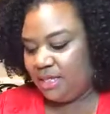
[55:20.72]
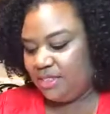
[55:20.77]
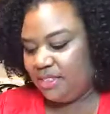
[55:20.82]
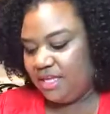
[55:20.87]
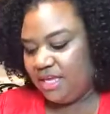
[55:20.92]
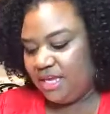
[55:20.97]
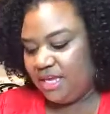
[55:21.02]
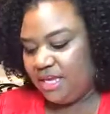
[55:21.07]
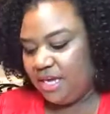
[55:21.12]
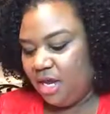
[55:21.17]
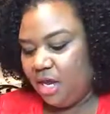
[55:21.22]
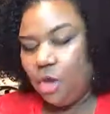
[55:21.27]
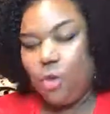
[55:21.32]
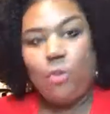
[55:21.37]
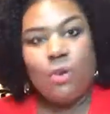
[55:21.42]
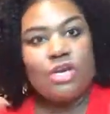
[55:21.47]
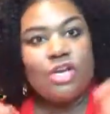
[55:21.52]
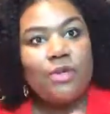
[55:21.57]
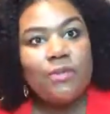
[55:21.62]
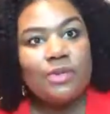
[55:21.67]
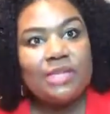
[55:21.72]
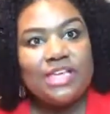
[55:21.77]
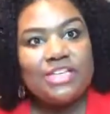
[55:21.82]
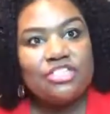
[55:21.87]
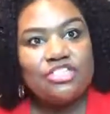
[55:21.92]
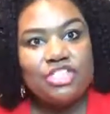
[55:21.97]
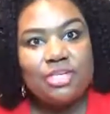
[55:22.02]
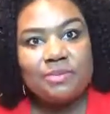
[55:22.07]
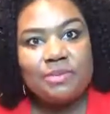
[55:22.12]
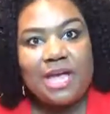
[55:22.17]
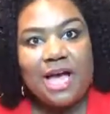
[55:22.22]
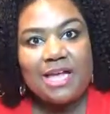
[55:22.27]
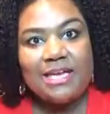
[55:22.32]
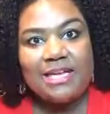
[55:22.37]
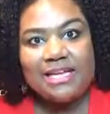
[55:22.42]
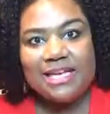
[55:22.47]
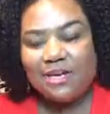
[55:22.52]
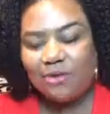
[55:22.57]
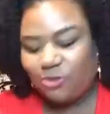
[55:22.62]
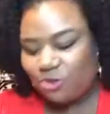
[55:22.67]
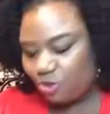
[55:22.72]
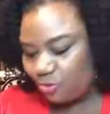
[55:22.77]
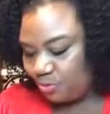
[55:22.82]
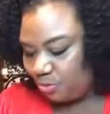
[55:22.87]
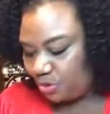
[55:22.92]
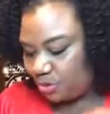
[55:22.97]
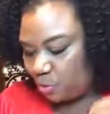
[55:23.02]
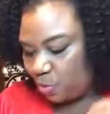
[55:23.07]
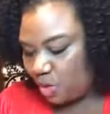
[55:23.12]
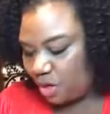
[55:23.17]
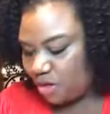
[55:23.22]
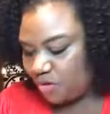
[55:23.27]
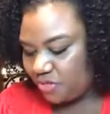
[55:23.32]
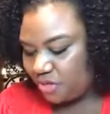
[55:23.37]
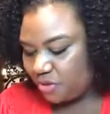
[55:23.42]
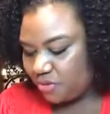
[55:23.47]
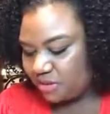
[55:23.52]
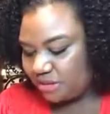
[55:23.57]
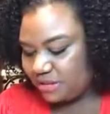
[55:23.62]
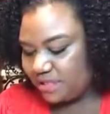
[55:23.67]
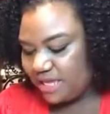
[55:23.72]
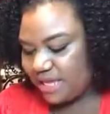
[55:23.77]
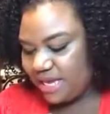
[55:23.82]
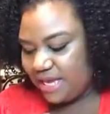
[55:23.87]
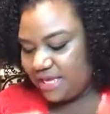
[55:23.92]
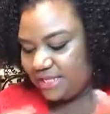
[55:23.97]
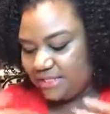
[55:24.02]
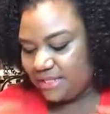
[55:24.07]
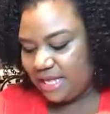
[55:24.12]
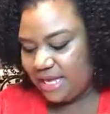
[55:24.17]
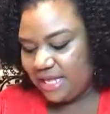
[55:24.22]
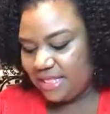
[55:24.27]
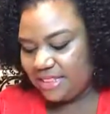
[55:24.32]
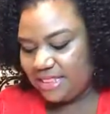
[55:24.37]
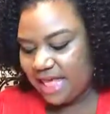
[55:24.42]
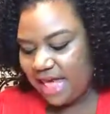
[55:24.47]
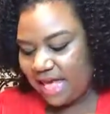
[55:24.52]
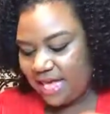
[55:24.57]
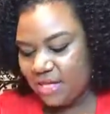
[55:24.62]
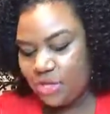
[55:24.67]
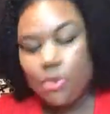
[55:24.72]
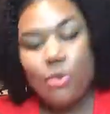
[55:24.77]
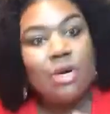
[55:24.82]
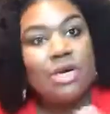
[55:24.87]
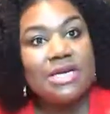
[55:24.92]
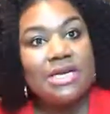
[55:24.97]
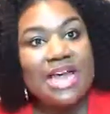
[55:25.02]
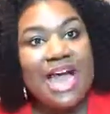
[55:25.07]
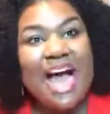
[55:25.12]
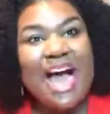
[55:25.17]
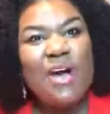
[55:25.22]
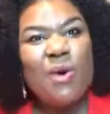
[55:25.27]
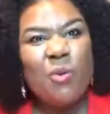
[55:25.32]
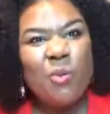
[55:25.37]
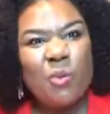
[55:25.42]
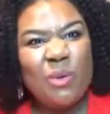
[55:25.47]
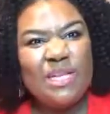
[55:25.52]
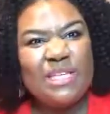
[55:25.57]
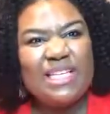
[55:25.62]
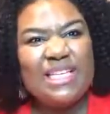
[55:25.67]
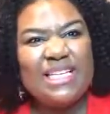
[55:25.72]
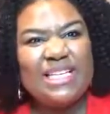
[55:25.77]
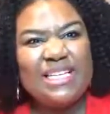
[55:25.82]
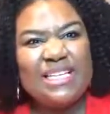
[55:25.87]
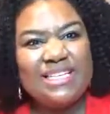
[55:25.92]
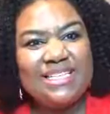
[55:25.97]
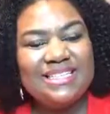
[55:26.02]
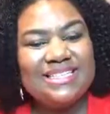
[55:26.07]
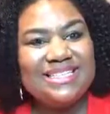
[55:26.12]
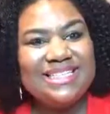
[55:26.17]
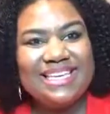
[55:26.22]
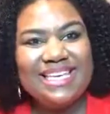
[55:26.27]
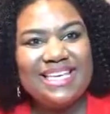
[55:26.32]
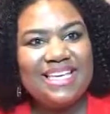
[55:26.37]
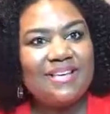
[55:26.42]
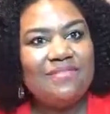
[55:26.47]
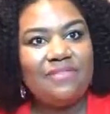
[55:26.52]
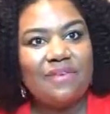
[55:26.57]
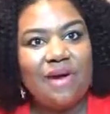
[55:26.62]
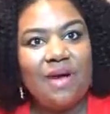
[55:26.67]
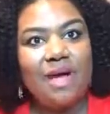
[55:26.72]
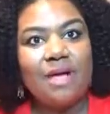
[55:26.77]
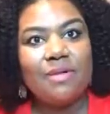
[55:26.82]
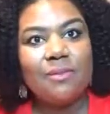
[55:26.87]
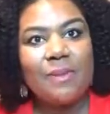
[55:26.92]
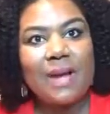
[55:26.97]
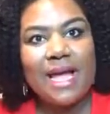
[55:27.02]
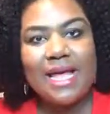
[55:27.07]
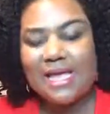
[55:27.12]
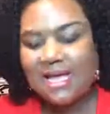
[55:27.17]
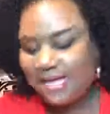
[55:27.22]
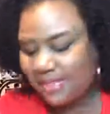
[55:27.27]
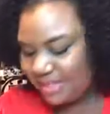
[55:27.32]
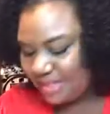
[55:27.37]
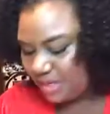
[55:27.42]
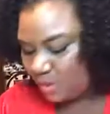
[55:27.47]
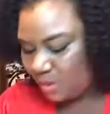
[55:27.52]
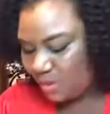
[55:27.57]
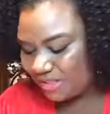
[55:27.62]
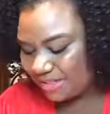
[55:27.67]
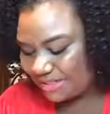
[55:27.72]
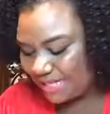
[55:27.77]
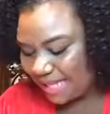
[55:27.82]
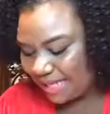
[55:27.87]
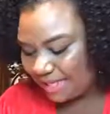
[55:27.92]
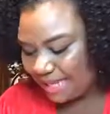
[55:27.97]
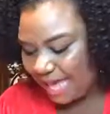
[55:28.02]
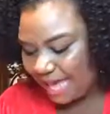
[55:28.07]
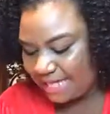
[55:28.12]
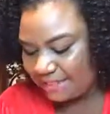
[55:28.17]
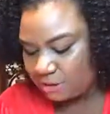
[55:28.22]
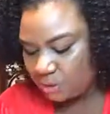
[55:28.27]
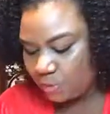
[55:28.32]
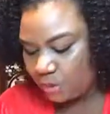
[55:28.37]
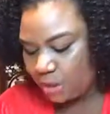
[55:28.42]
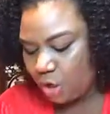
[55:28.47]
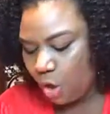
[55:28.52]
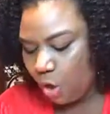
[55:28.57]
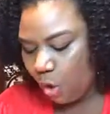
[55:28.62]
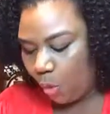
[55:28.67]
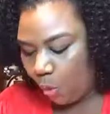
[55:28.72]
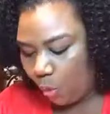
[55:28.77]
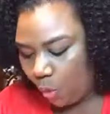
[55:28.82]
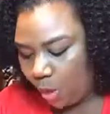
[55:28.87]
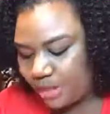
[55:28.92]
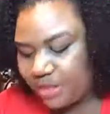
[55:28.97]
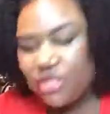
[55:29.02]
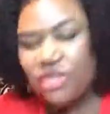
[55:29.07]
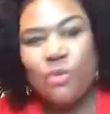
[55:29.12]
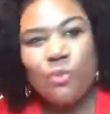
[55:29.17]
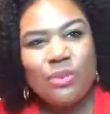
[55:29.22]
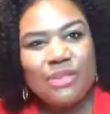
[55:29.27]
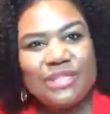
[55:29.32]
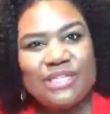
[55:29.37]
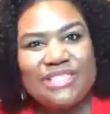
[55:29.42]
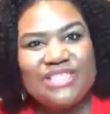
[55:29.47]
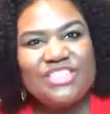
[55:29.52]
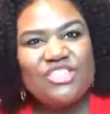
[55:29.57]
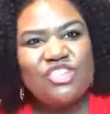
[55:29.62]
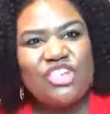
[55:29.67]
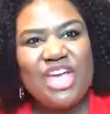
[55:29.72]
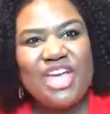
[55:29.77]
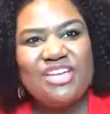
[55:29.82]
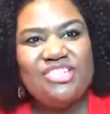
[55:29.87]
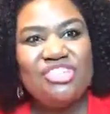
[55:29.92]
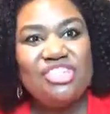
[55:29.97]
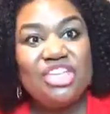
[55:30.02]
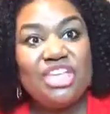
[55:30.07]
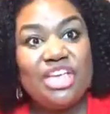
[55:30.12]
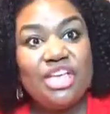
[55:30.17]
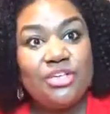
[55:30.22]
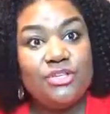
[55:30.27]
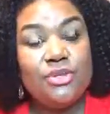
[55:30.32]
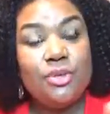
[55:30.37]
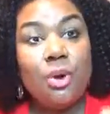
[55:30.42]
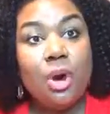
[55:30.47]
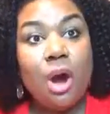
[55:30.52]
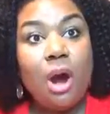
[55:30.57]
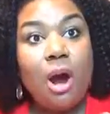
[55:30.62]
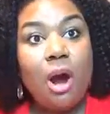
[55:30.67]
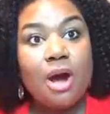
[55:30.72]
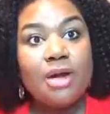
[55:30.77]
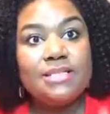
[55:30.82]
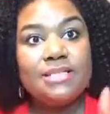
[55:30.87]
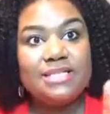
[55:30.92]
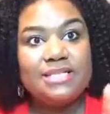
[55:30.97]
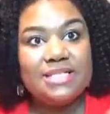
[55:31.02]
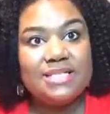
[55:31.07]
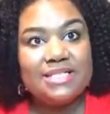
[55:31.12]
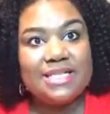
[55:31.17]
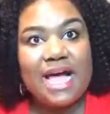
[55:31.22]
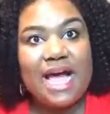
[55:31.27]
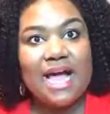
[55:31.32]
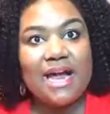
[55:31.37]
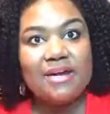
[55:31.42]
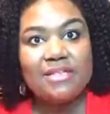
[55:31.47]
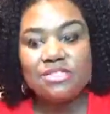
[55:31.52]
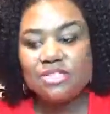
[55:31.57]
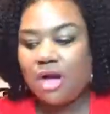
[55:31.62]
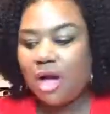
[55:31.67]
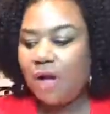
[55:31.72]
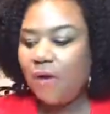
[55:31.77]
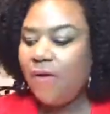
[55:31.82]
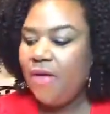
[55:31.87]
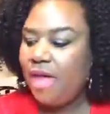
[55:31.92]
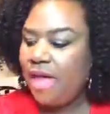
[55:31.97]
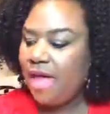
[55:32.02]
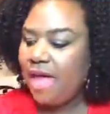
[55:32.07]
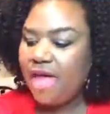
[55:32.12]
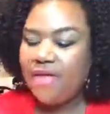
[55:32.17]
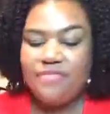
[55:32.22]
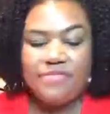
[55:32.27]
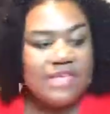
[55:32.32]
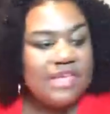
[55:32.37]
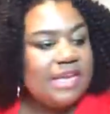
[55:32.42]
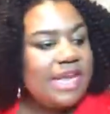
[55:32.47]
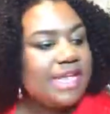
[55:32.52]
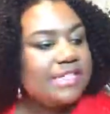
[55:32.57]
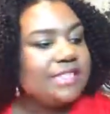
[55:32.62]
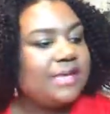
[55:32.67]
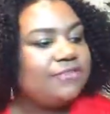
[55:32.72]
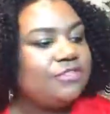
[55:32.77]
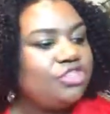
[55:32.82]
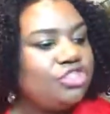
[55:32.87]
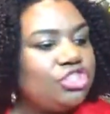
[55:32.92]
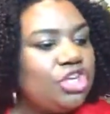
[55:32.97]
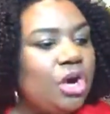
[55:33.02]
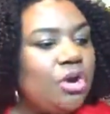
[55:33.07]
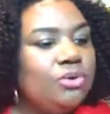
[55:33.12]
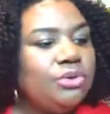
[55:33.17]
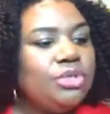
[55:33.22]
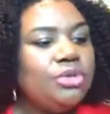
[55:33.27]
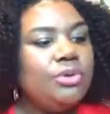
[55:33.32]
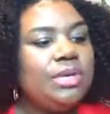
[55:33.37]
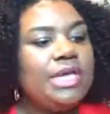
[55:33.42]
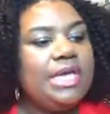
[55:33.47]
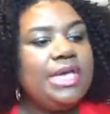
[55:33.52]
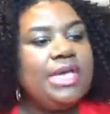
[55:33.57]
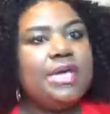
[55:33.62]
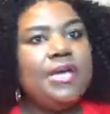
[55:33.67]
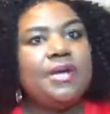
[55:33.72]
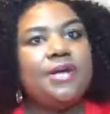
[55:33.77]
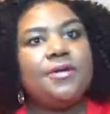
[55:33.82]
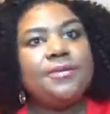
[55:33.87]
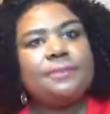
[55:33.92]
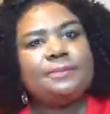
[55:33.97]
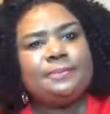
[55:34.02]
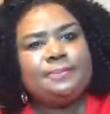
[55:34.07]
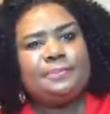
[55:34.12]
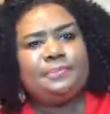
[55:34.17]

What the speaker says: Then what are your relationship non-negotiables? What are those things that you are not willing to give on, right? And then what's that last one? What are you willing to change to get your heart's desires, y'all? And then as I've shown you here,